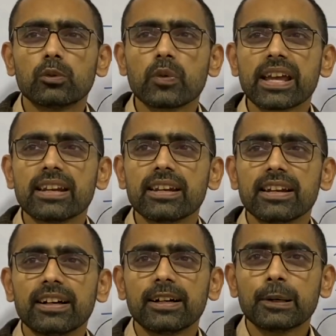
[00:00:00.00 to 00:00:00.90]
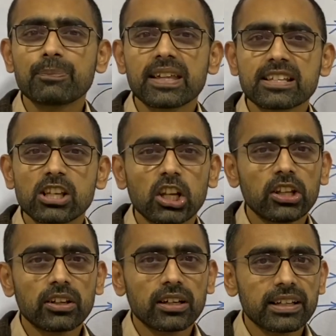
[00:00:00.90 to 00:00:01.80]
when there's
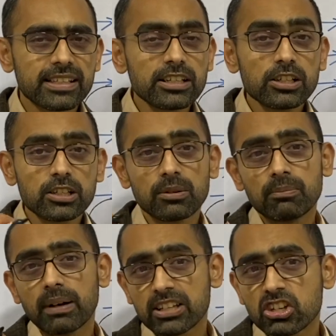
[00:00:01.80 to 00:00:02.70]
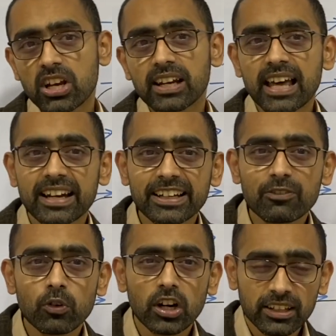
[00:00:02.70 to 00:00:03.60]
isn't much clarity
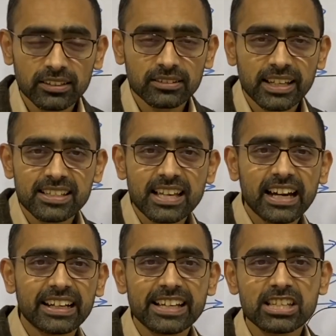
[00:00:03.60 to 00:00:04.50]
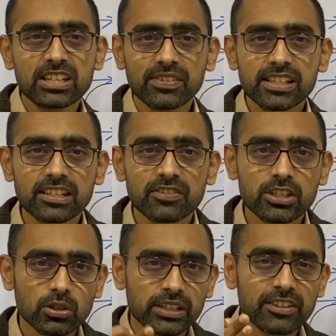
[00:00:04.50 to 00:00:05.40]
what exactly is civil service.
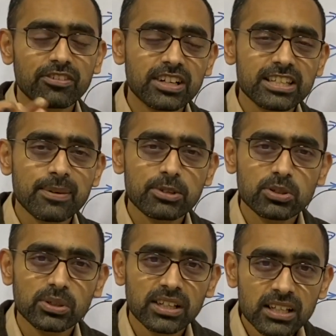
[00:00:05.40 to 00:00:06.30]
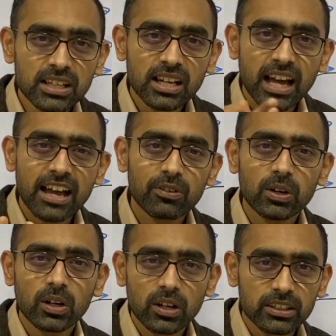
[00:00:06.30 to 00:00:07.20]
So in the first episode I
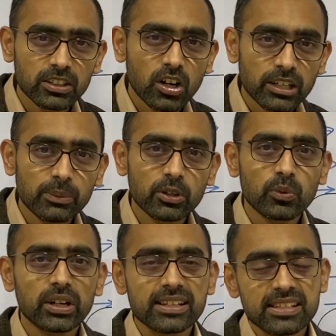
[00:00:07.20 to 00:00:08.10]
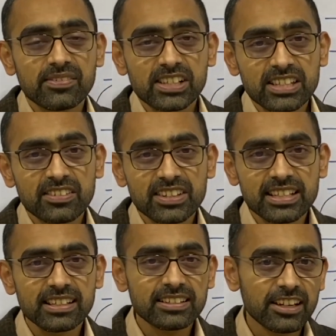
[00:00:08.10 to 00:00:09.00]
have talked about what is civil service
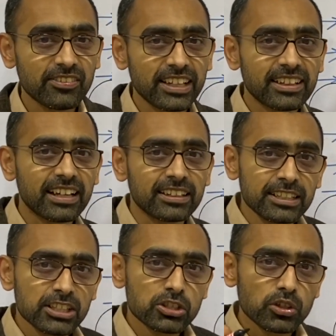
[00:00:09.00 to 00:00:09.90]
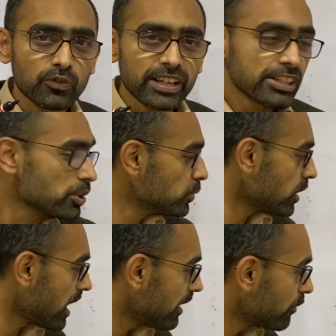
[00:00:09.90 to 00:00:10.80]
and stuff like that. So when you
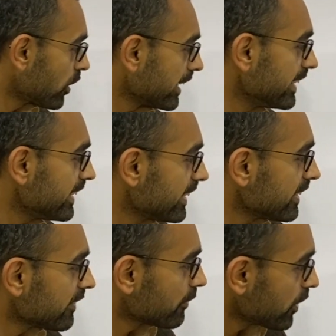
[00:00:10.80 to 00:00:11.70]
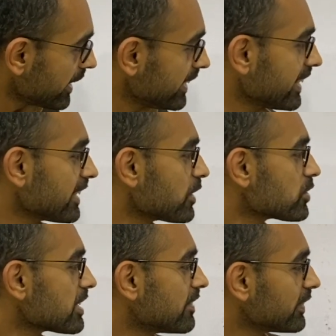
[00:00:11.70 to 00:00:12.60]
volunteer
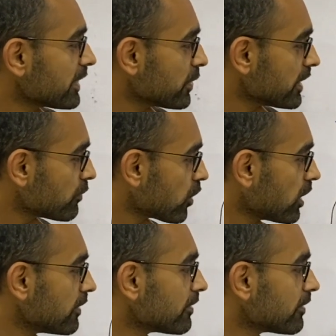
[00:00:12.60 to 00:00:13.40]
yourself, when you involve